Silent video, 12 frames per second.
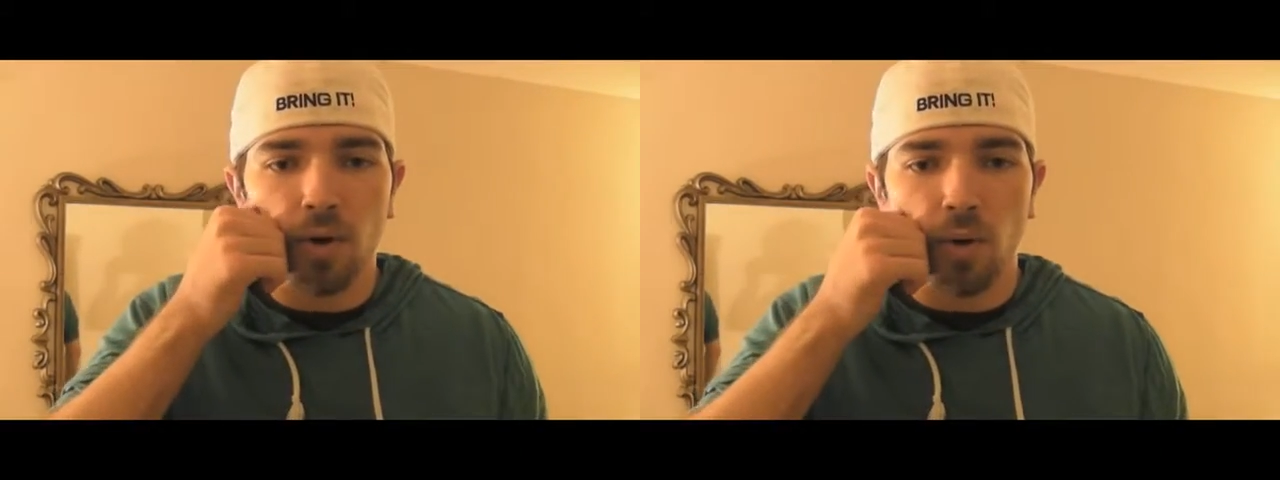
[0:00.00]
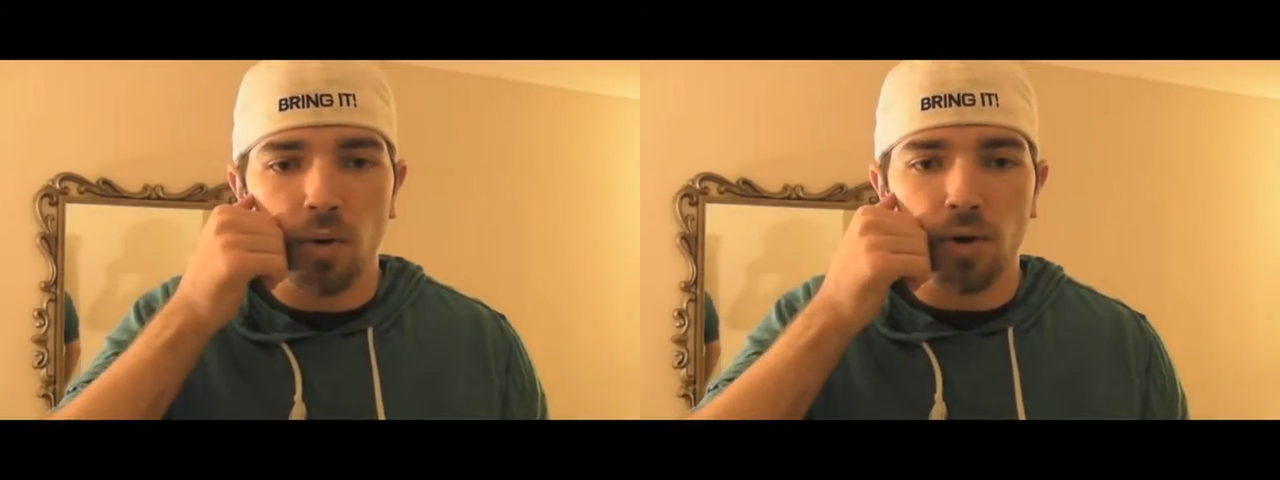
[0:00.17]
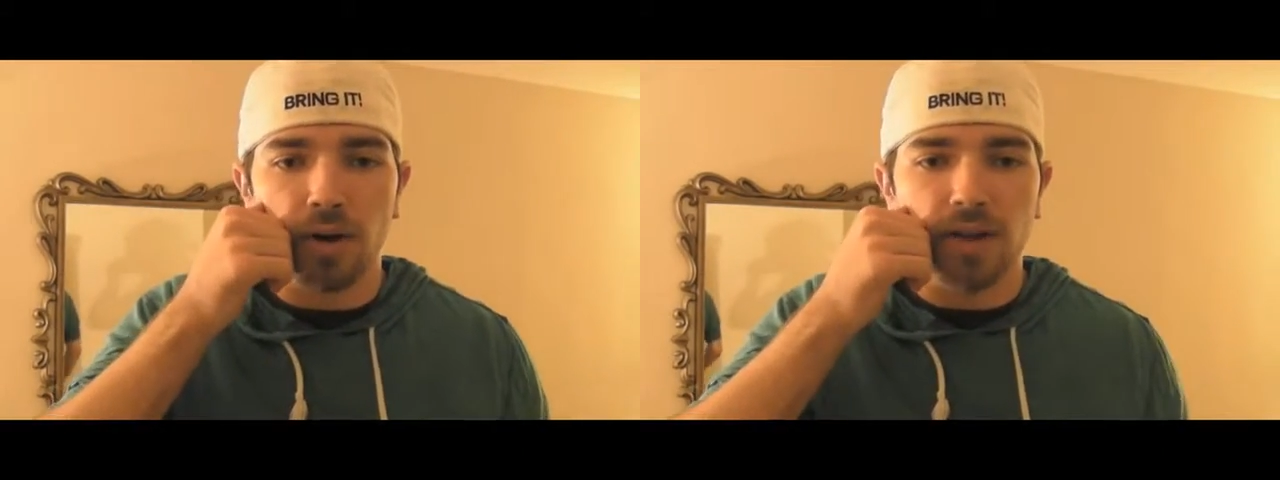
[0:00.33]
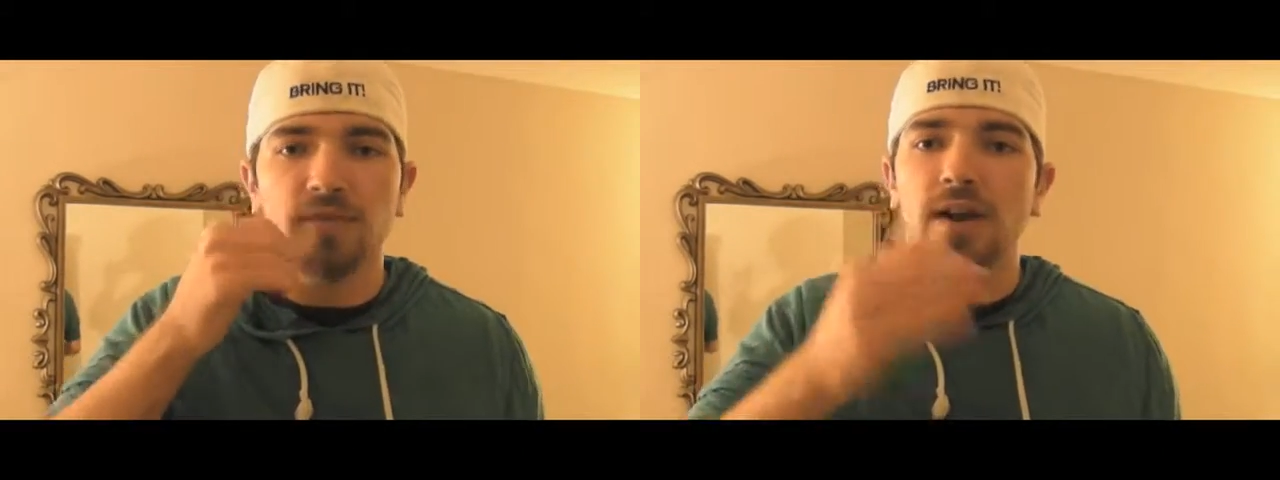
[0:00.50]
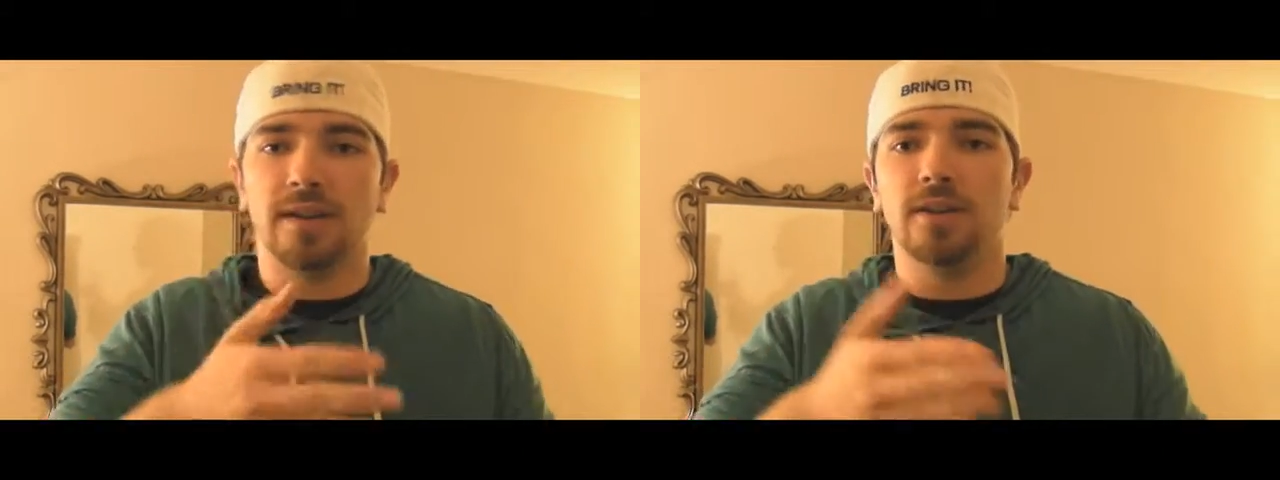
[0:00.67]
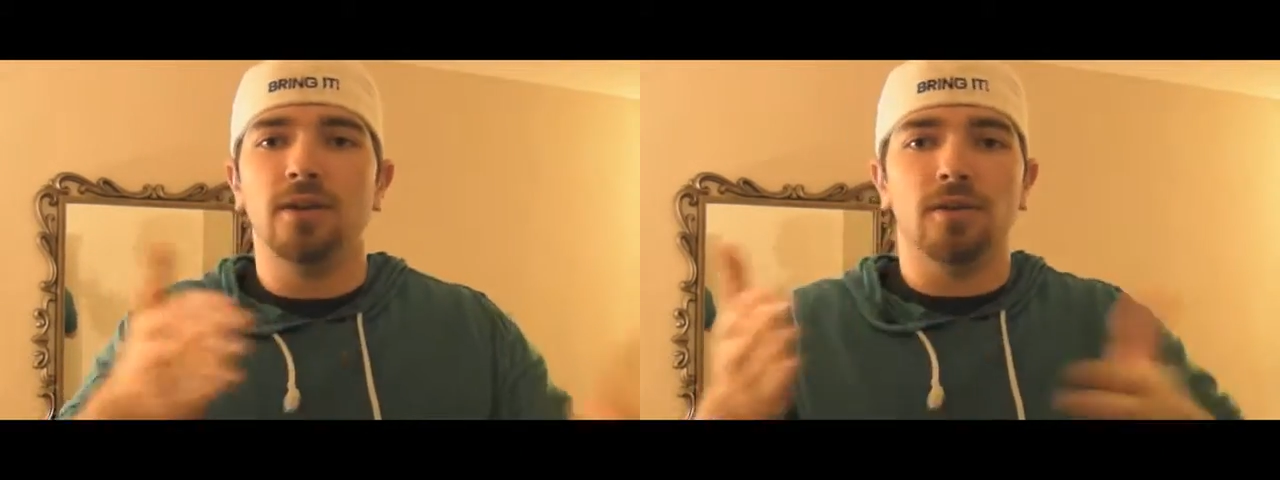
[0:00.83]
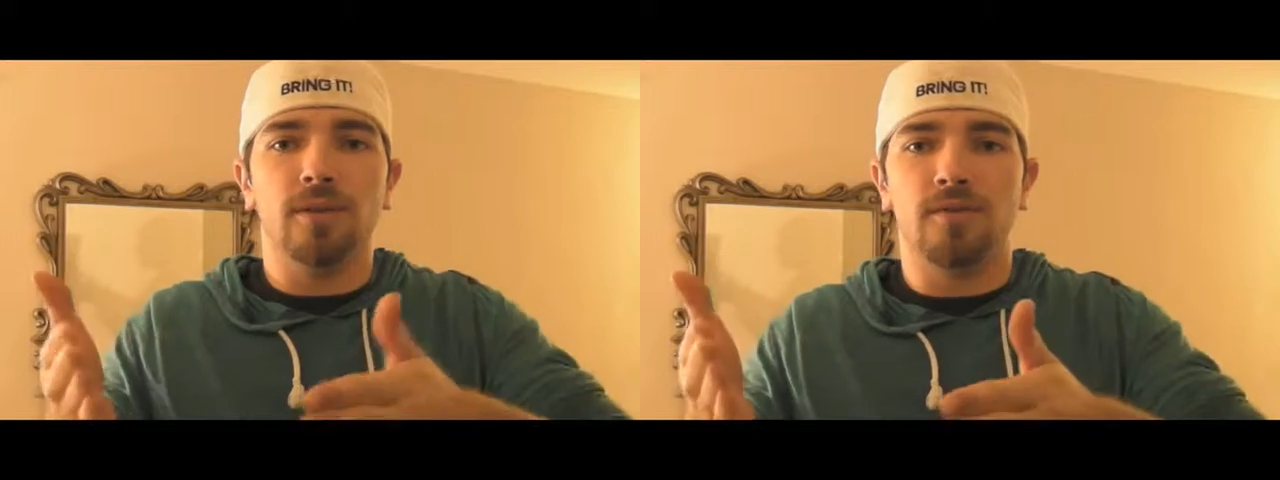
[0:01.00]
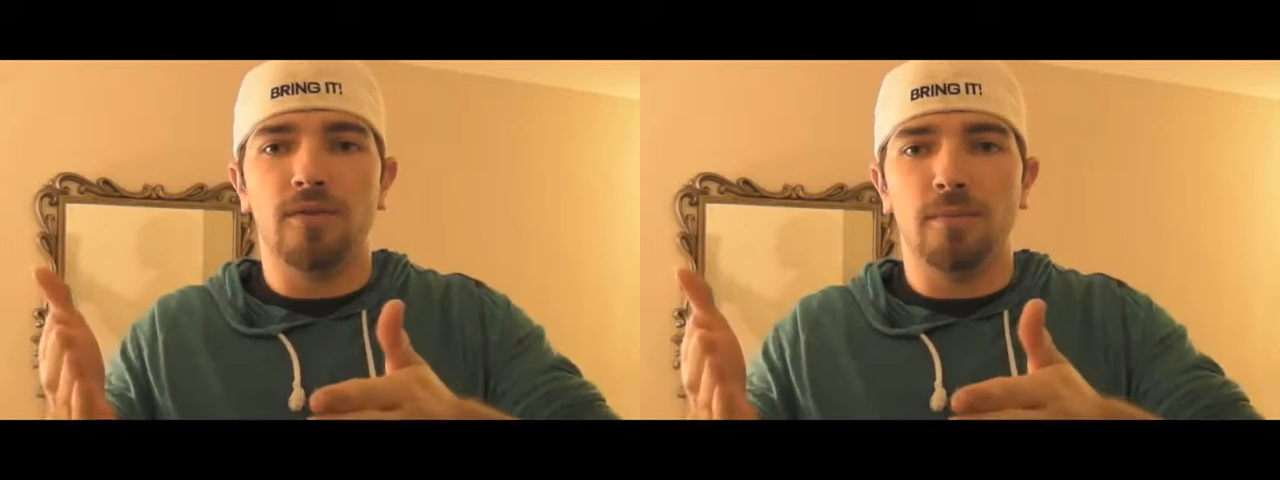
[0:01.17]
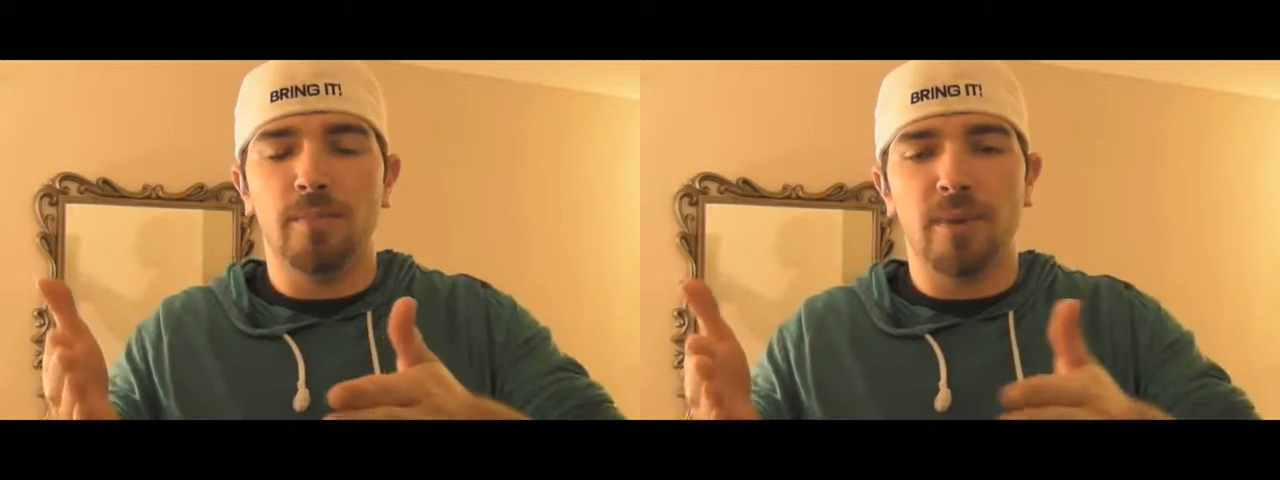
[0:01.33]
Or if if
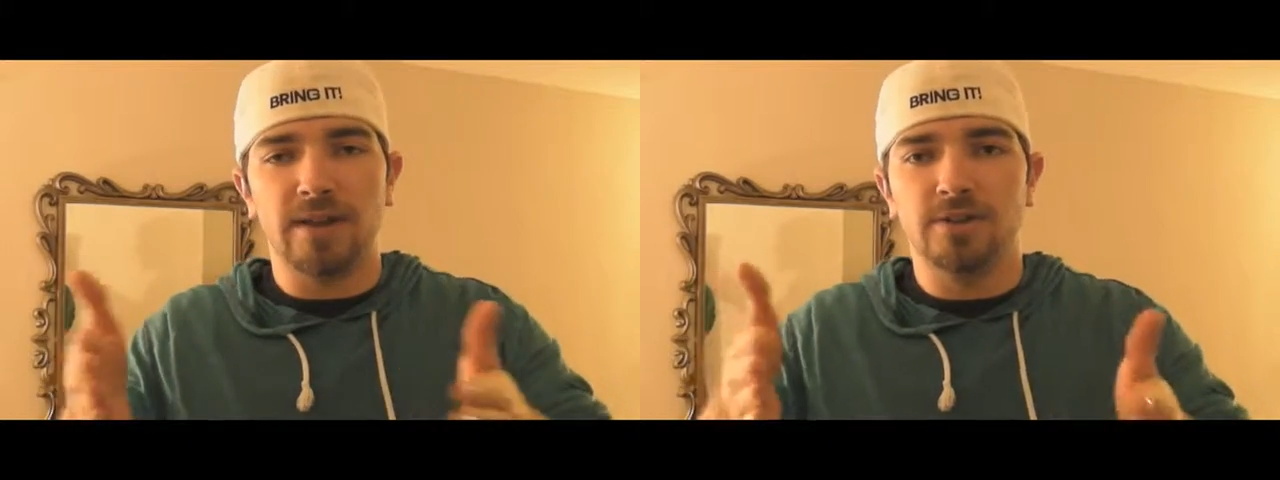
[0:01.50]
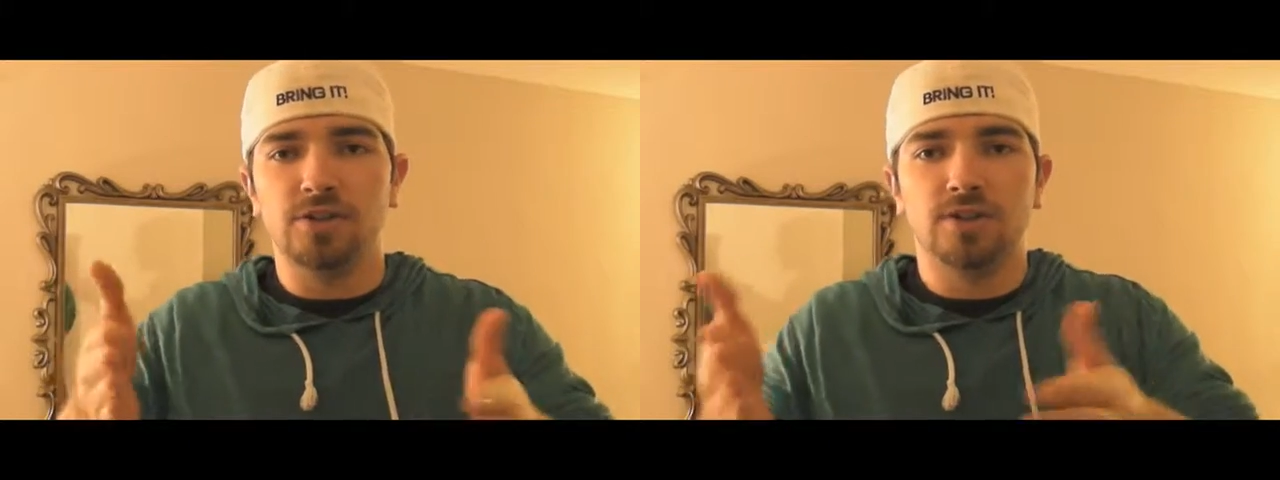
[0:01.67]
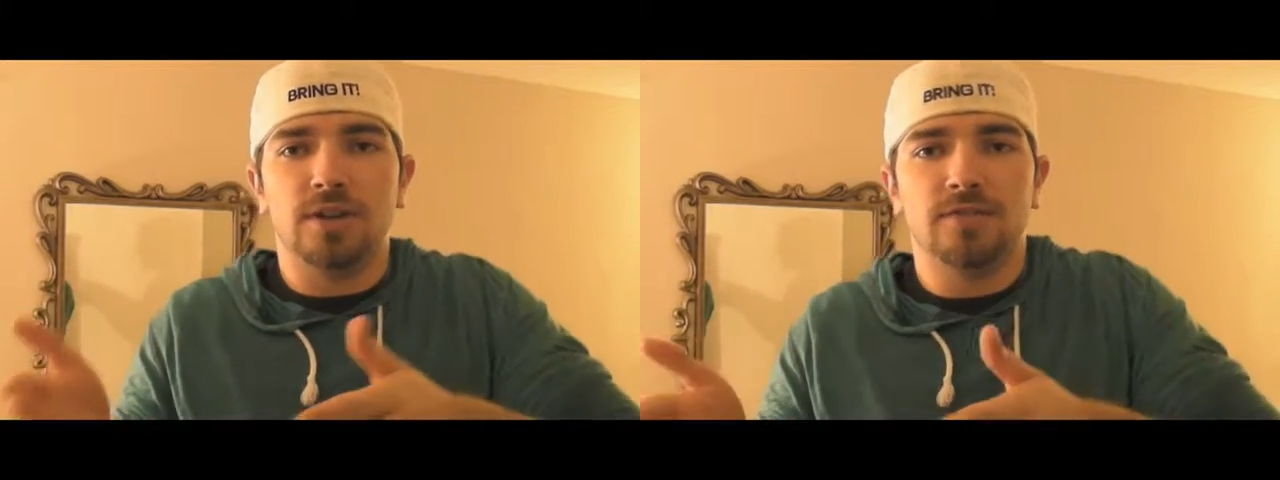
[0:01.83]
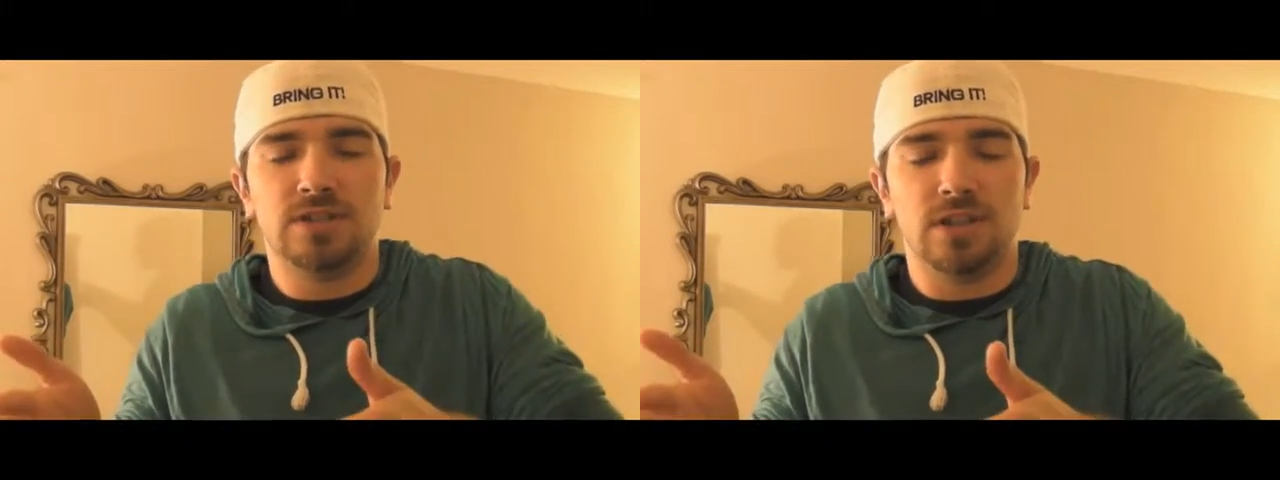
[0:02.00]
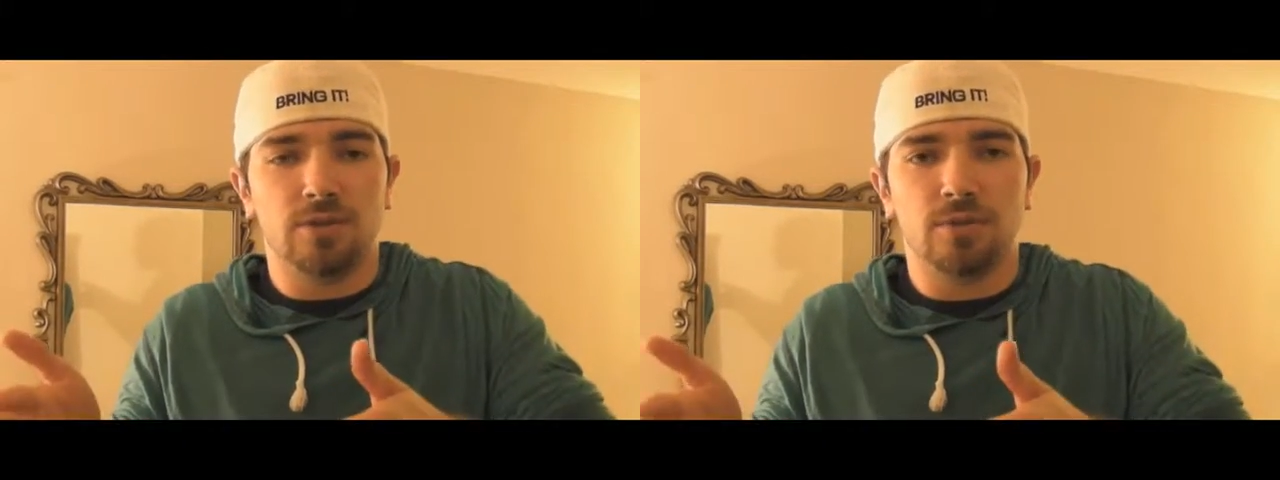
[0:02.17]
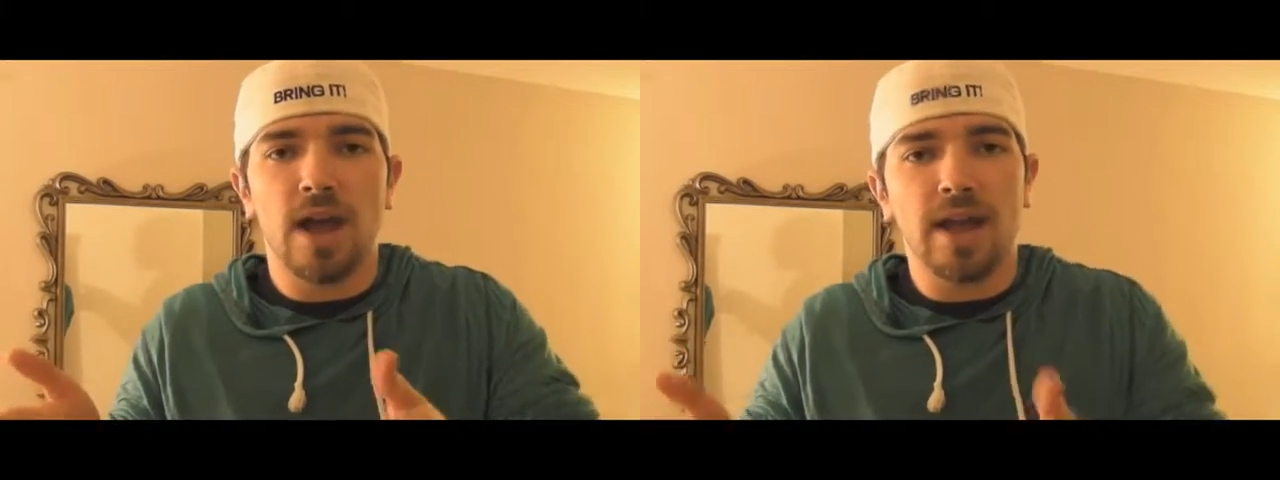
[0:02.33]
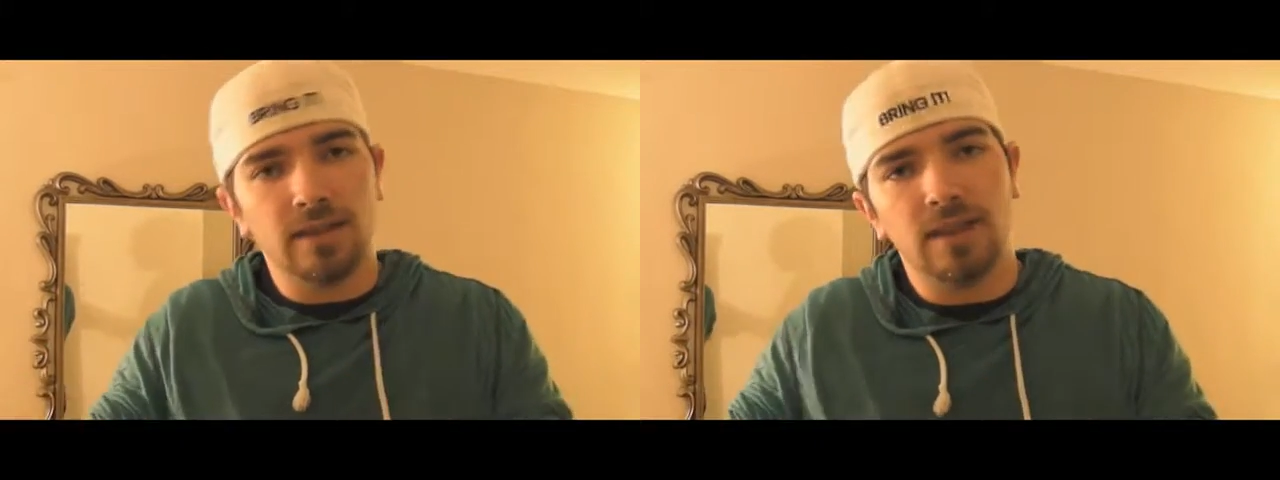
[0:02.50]
the bench shifts to the right,